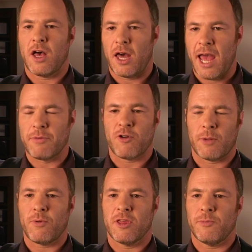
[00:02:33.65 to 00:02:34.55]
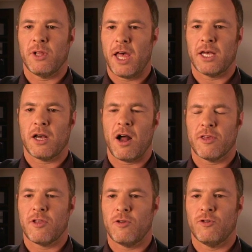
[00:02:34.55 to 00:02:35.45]
an abstract principle like a
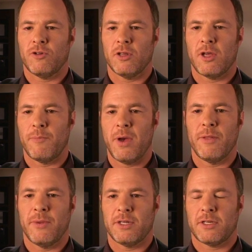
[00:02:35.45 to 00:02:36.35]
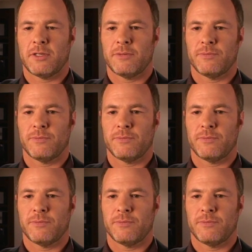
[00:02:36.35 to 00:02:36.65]
constitutional amendment.